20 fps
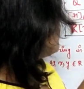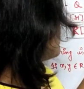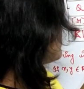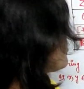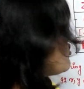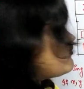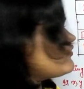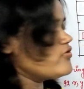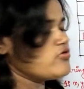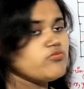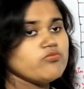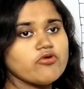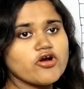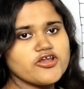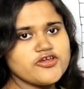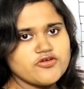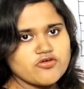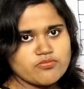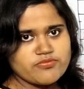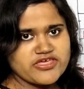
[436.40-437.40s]
set of
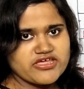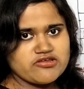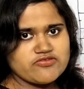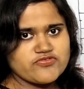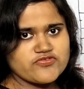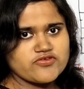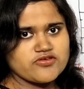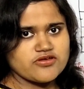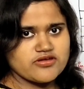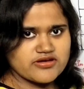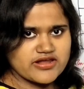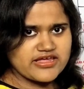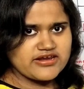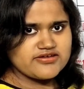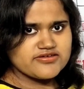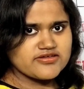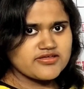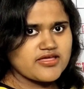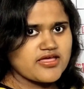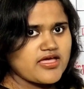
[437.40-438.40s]
polynomials,
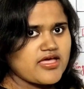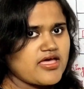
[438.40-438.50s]
right?